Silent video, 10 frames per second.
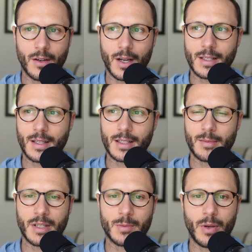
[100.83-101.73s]
I saw
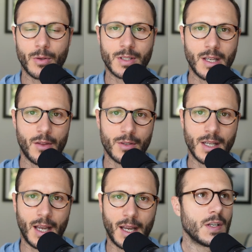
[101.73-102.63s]
somebody's post the other
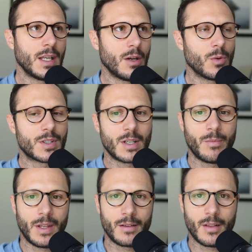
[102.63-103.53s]
day. It was
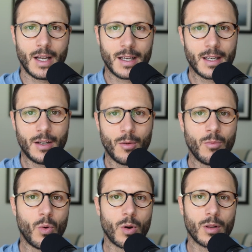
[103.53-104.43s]
something like,
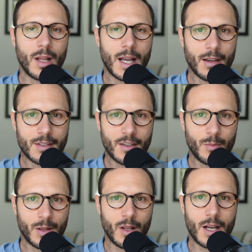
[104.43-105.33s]
more lives have
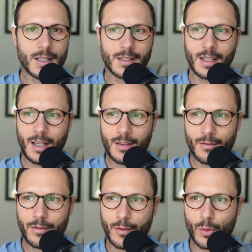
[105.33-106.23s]
been lost
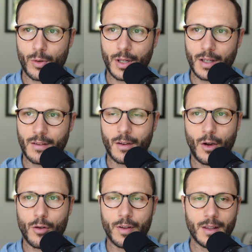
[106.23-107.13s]
in Florida to
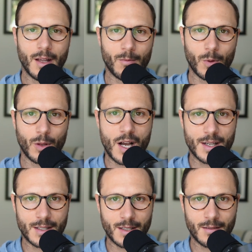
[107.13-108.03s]
COVID than were
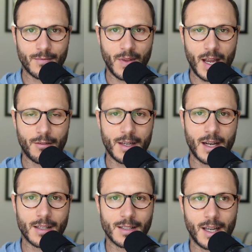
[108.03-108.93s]
lost in
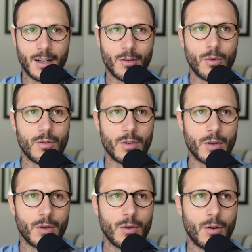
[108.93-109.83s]
Afghanistan
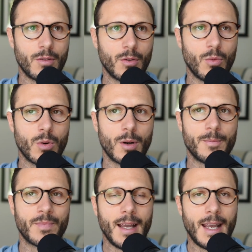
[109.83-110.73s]
over the war.
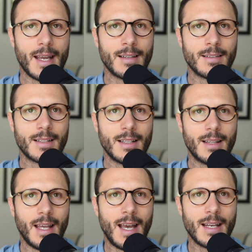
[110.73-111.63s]
And
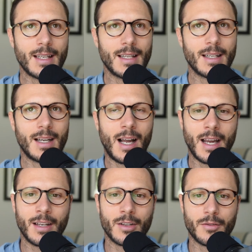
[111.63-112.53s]
that
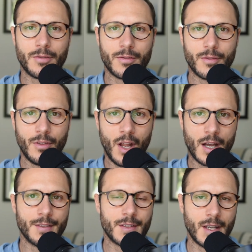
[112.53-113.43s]
kind of
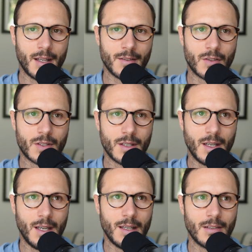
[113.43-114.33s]
nonsense
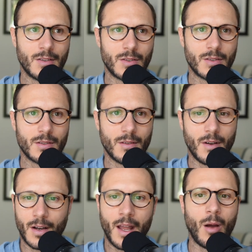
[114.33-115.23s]
is
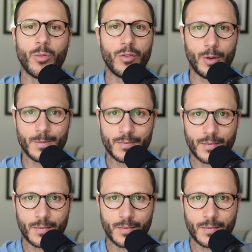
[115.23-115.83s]
unhelpful.